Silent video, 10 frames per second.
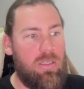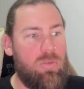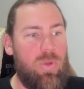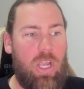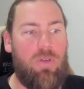
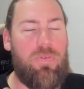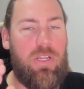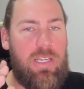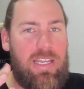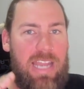We're
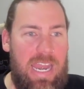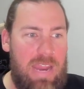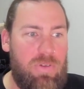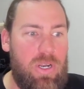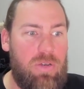confident that
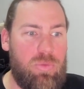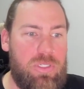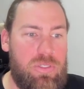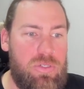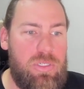everyone will
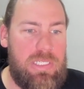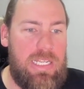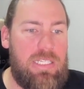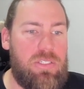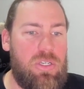soon see
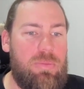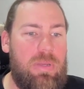the scope